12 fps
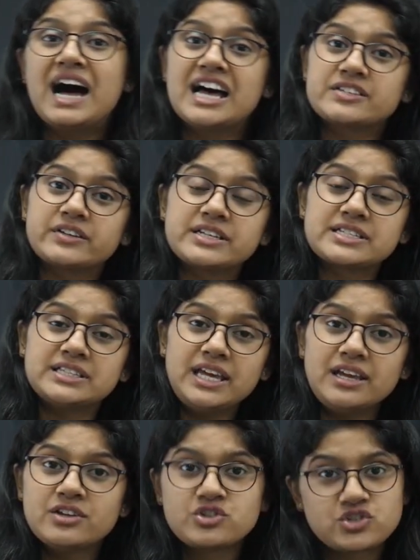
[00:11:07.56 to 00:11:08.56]
as well as
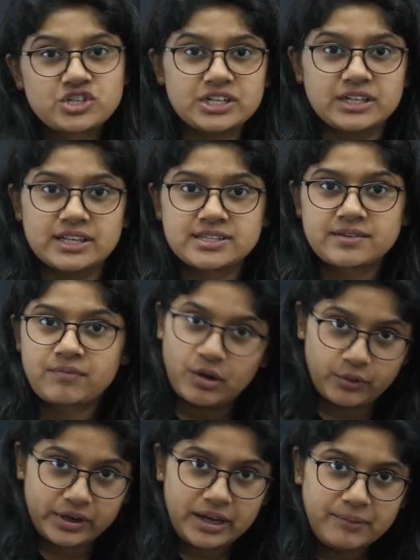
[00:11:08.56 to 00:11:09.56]
the genus.
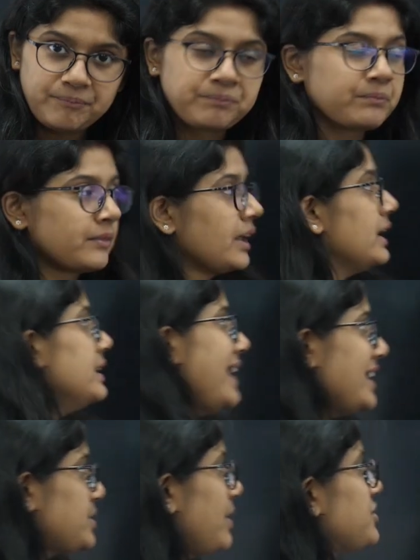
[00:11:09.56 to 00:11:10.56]
Okay.
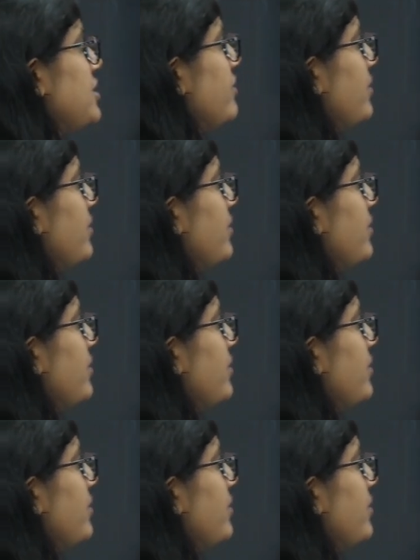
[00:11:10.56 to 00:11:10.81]
Next question,